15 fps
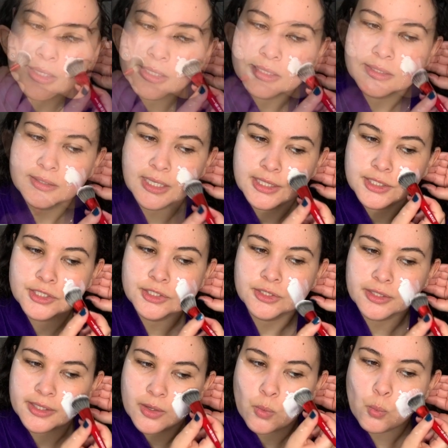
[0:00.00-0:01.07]

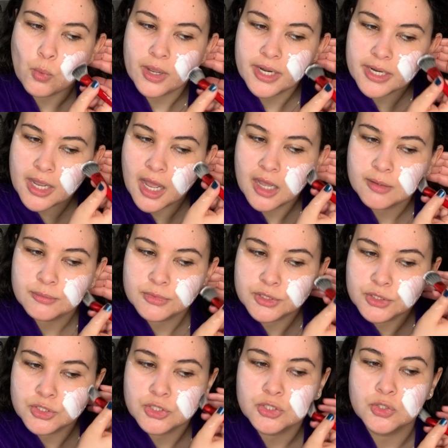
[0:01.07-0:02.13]
Essentially, when it
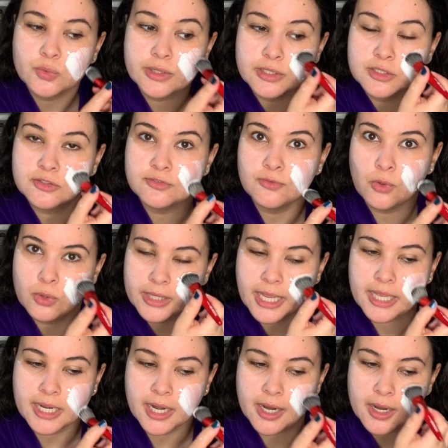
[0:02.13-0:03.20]
comes to
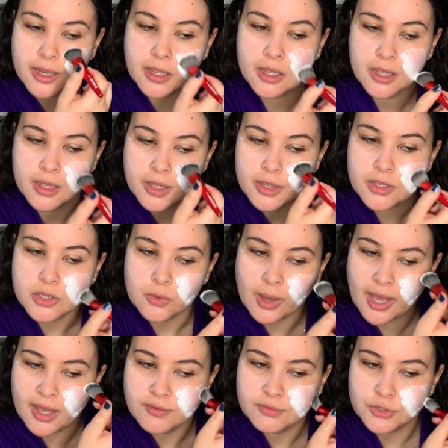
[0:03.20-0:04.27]
exfoliating, you
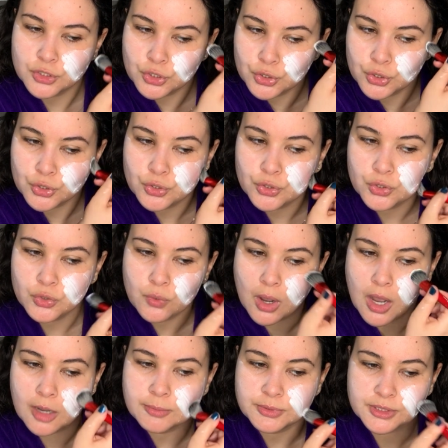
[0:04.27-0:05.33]
have two
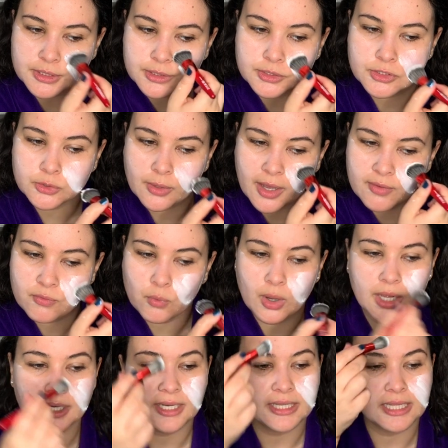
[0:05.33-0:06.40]
options. You have
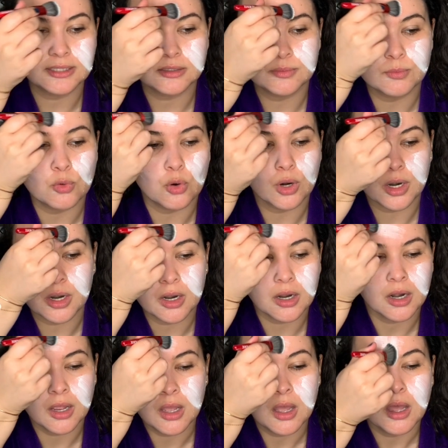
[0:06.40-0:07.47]
one that's
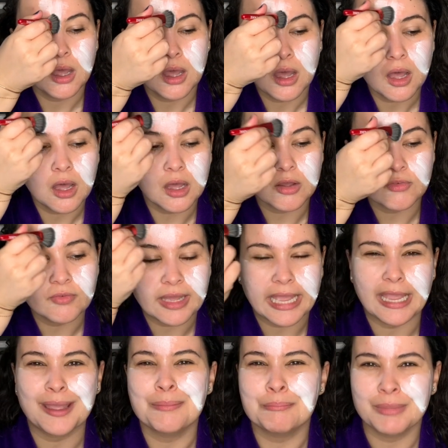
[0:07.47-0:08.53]
more of
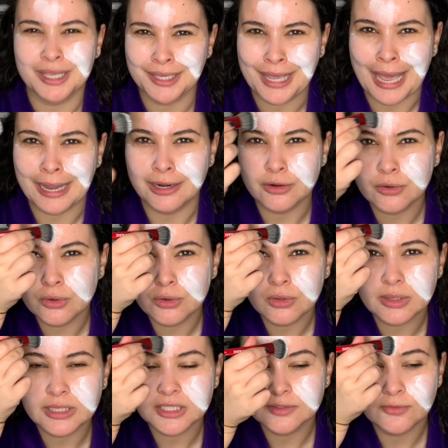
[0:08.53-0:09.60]
a
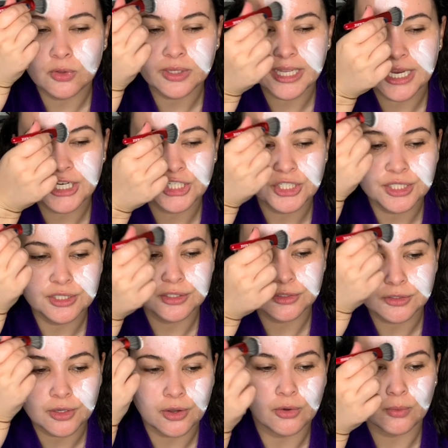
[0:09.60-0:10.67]
mechanical exfoliation,
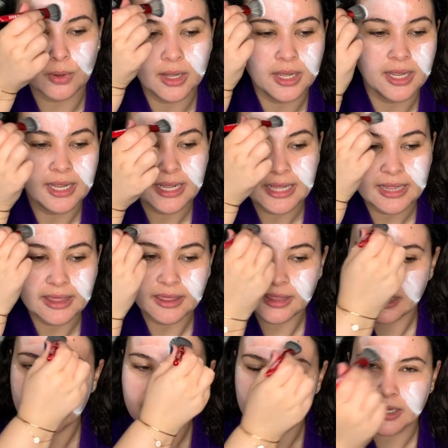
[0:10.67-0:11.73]
so
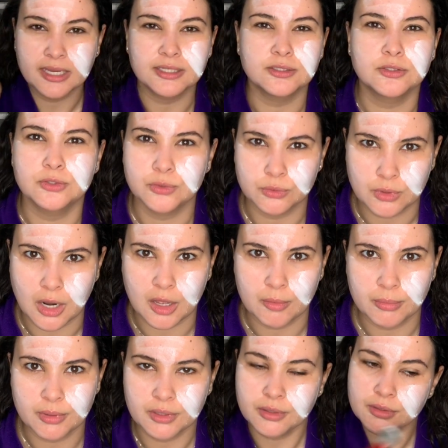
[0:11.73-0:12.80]
think a
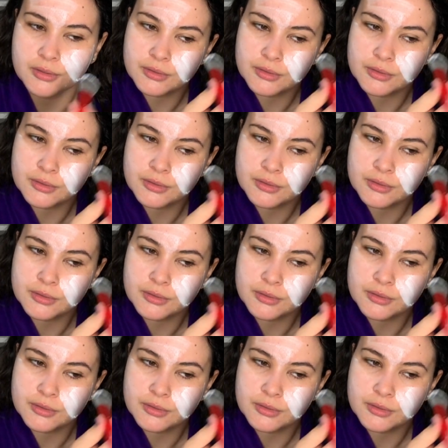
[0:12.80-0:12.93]
scrub.